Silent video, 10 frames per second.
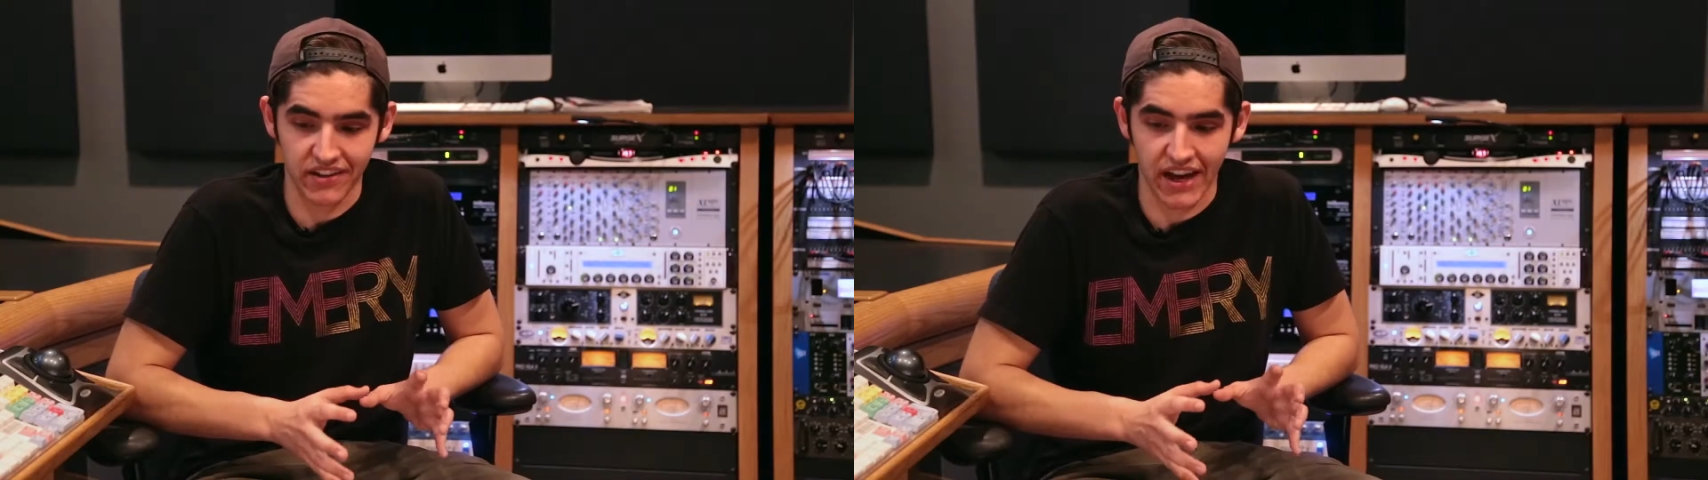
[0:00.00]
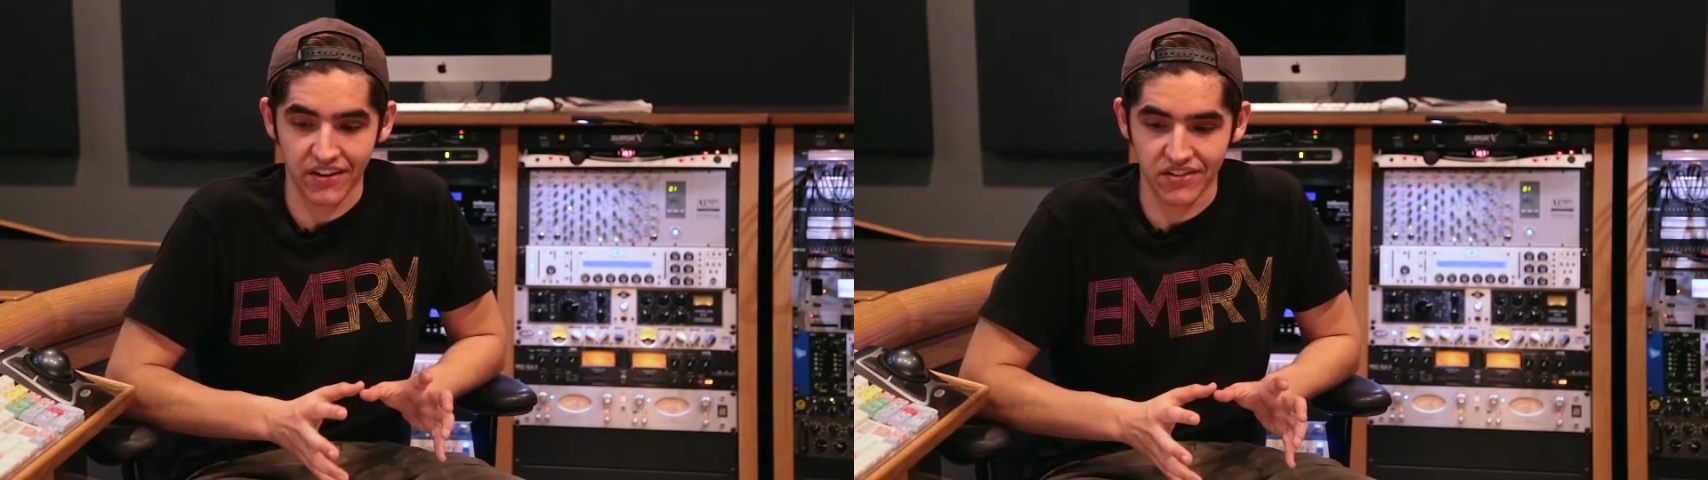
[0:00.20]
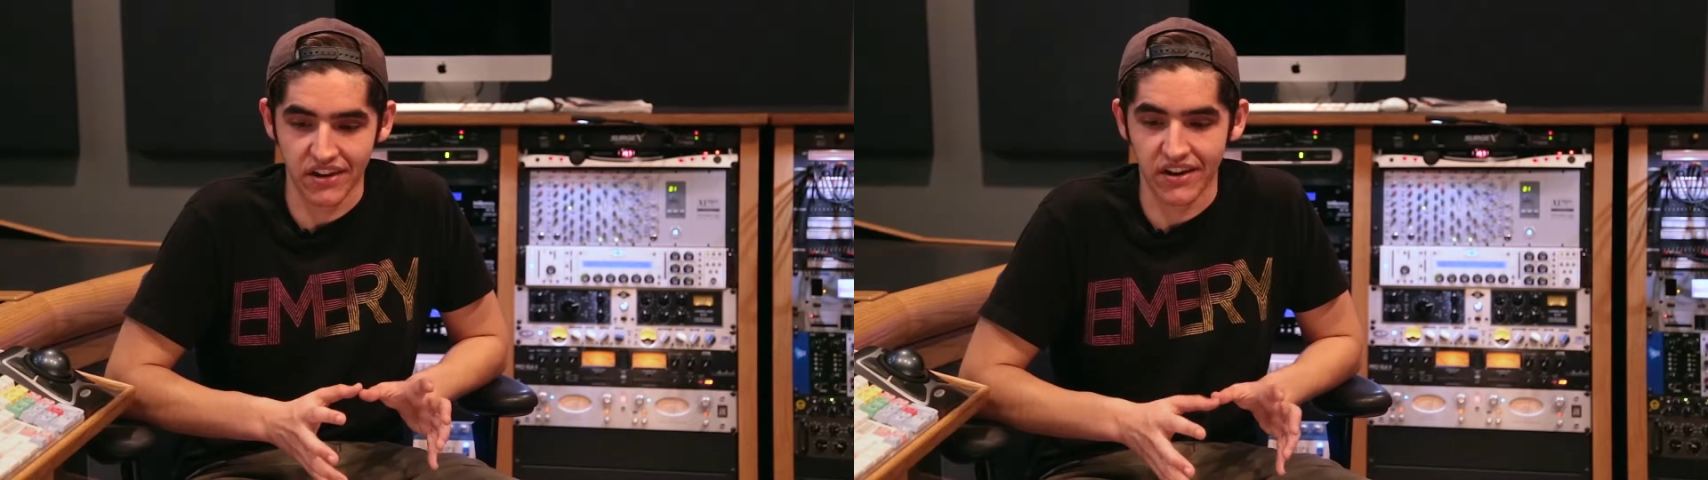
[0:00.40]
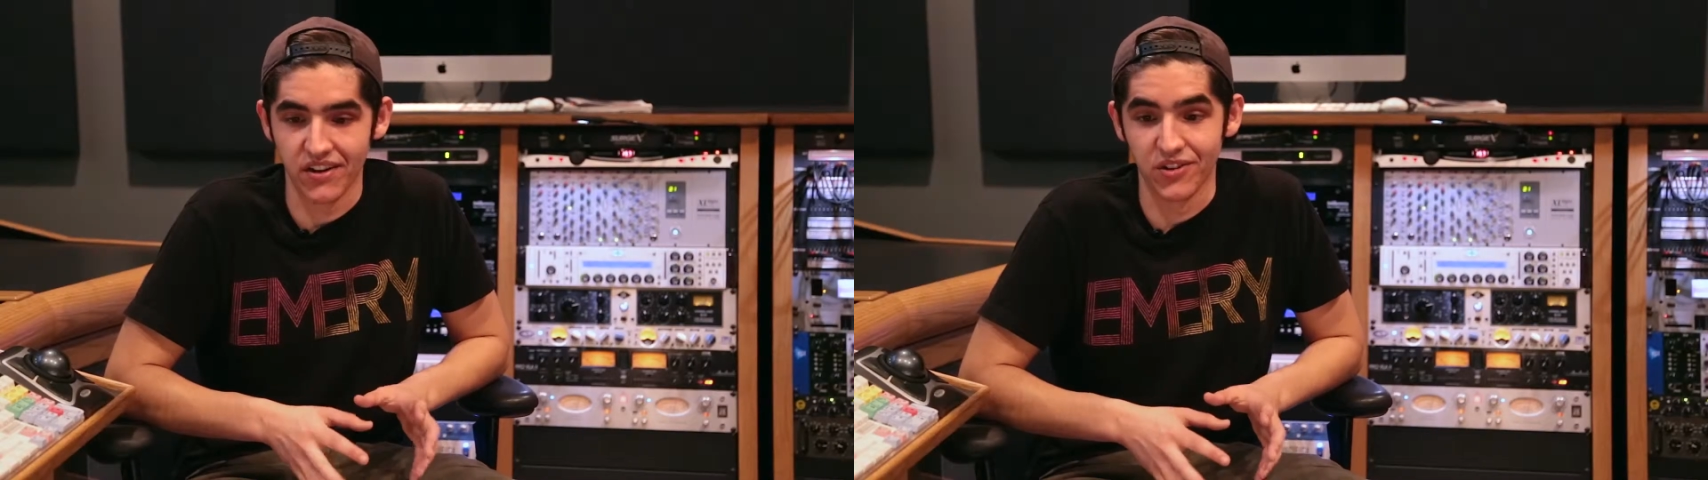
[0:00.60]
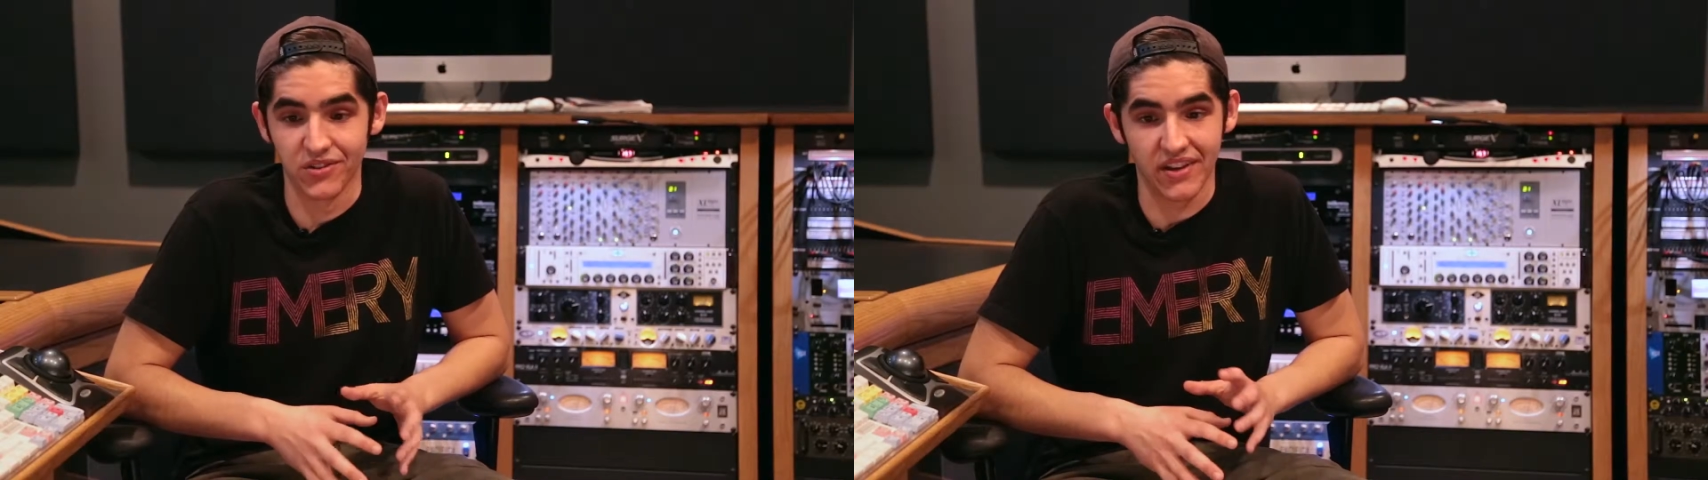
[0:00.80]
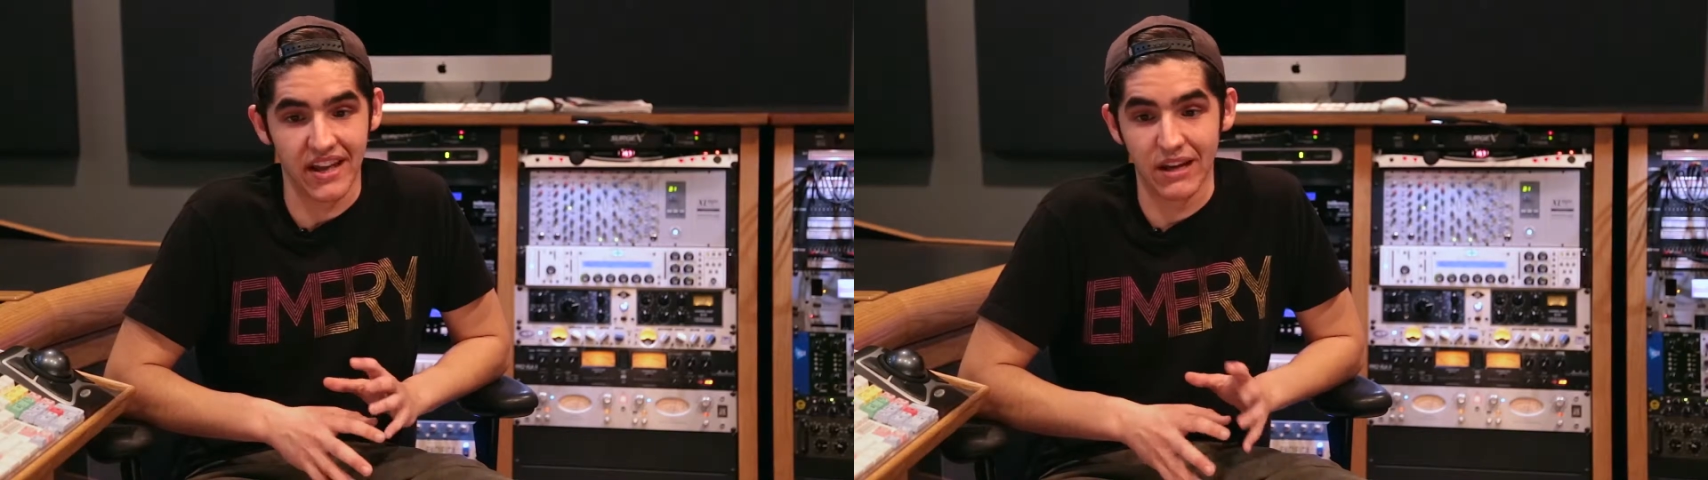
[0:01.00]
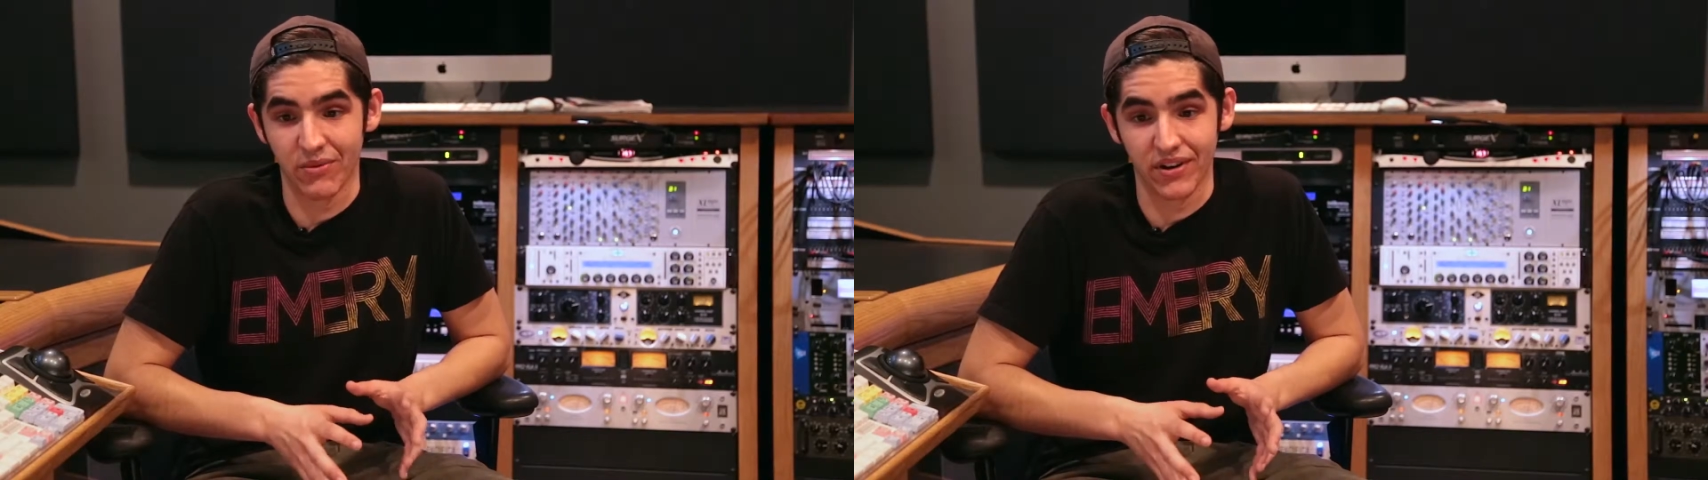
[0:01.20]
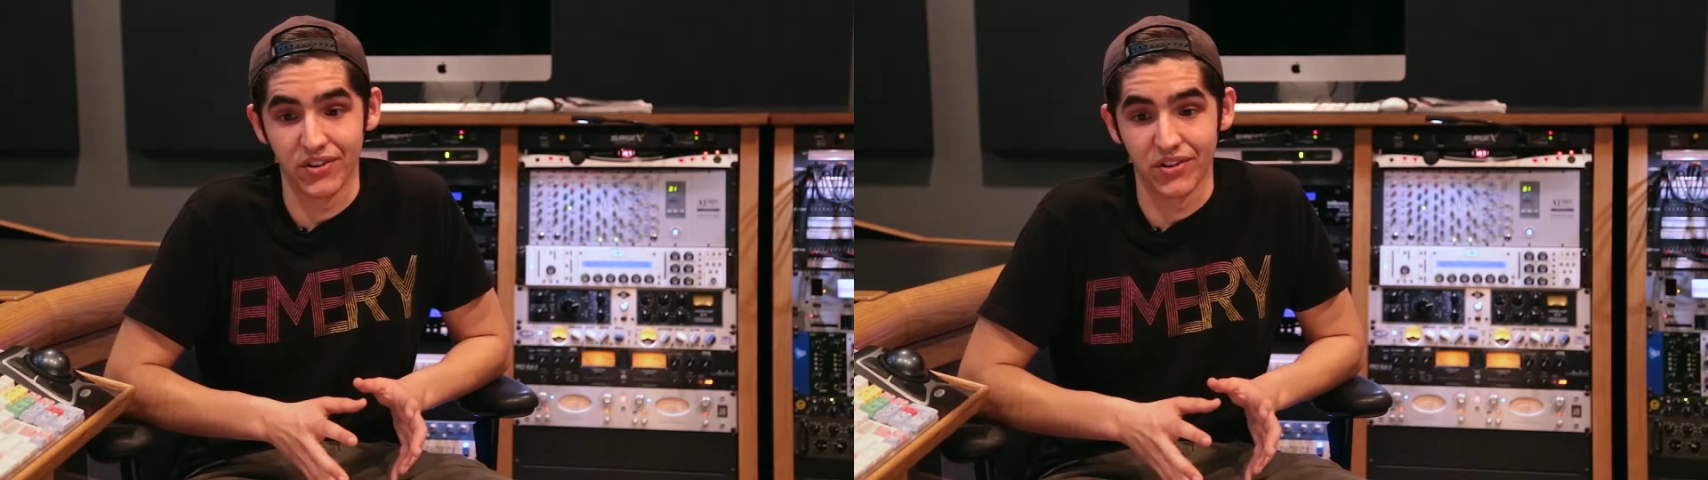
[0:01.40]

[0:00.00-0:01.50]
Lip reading: kind of scenarios anywhere